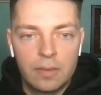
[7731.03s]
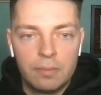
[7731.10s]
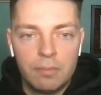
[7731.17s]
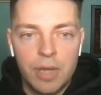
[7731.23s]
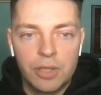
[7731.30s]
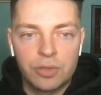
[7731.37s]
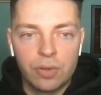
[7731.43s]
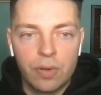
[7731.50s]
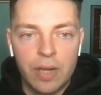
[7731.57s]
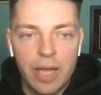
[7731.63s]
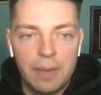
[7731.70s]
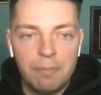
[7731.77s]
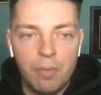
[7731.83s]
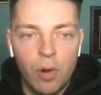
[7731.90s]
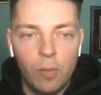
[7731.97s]
Mitchell
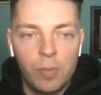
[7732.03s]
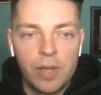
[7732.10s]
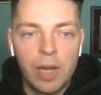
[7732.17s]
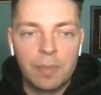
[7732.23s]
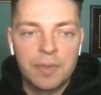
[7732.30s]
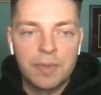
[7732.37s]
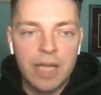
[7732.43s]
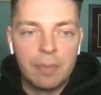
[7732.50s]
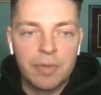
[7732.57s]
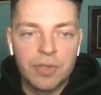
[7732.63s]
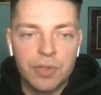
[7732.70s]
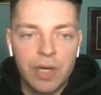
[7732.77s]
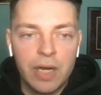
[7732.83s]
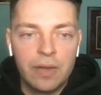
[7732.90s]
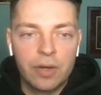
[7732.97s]
getting Mobley up to the
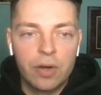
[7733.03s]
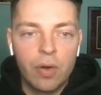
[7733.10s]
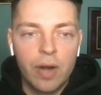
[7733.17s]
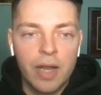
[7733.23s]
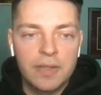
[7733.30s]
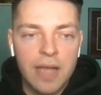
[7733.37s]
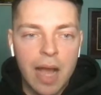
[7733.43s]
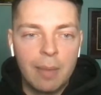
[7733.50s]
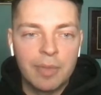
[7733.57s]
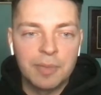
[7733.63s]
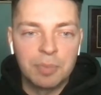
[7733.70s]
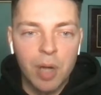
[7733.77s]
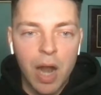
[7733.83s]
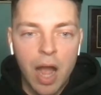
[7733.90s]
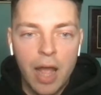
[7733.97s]
screen. They're going at
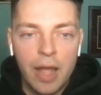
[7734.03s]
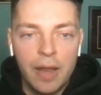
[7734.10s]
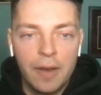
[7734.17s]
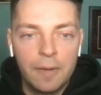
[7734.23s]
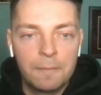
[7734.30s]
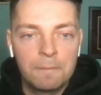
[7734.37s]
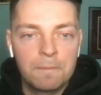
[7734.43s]
Thomas Bryant.